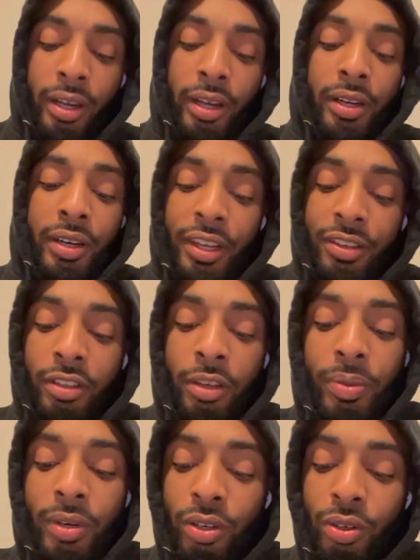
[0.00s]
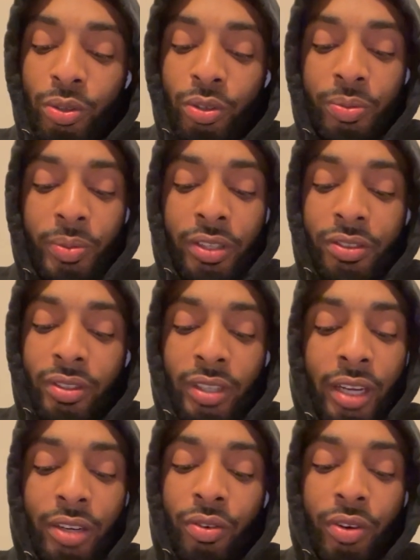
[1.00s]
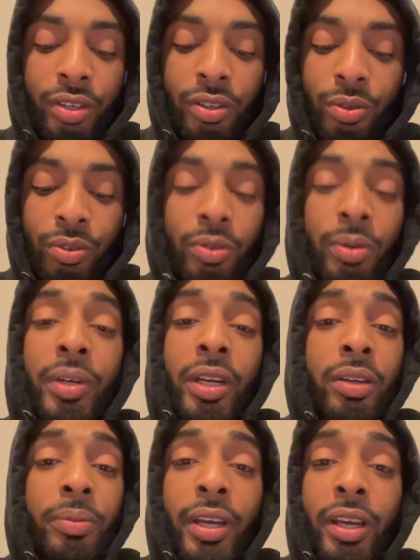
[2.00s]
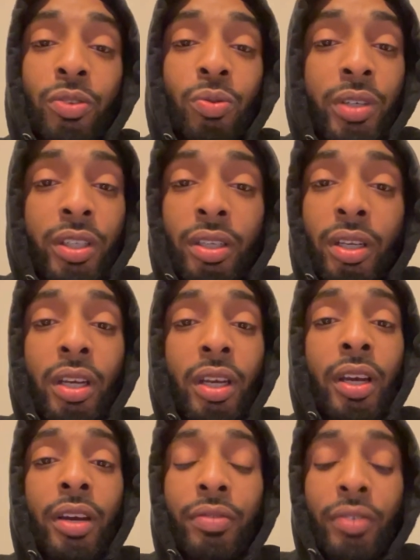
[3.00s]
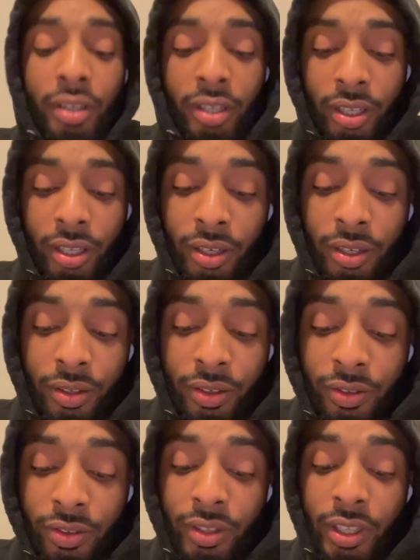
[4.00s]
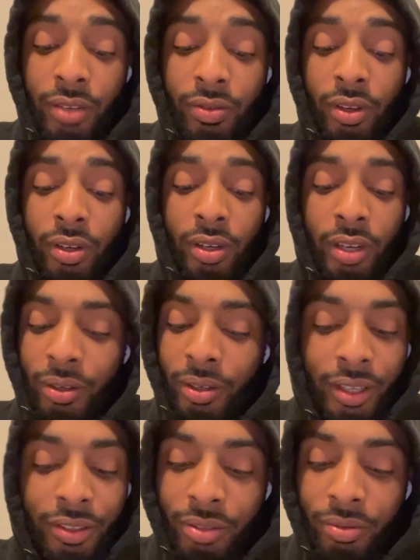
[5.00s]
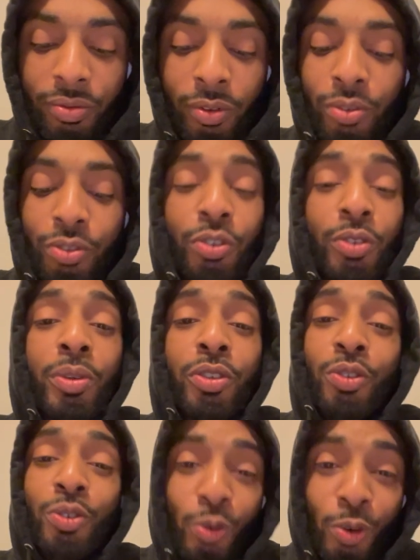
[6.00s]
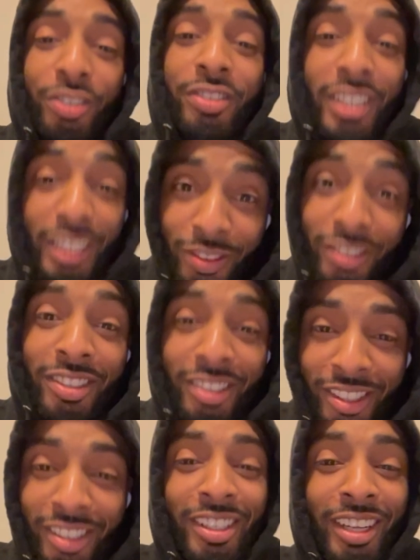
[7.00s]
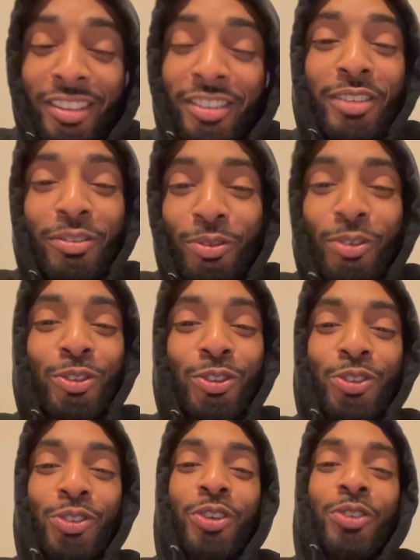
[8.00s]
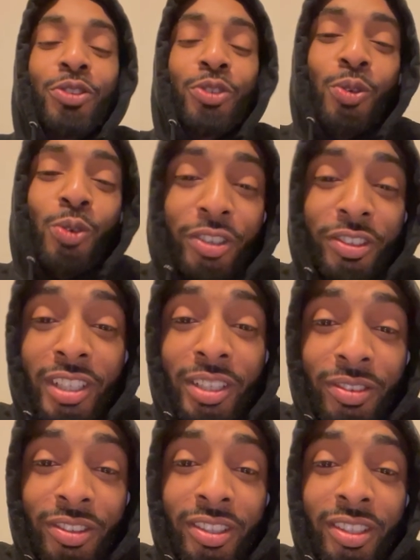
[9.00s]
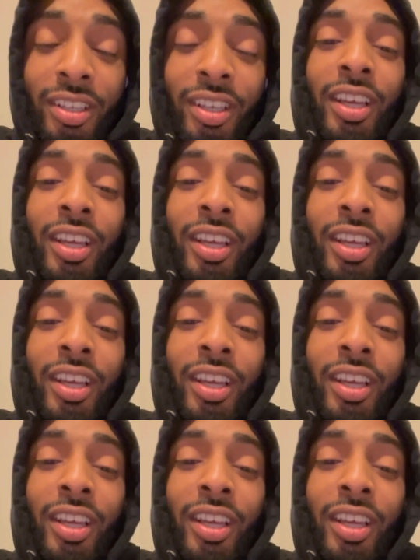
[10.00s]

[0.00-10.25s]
Next up in the news, man, there's a lot of great news coming out in the past week. Fucking not Stephen Fulton Jr., but Shakur Stevenson, not Stephen Fulton Jr., Shakur Stevenson.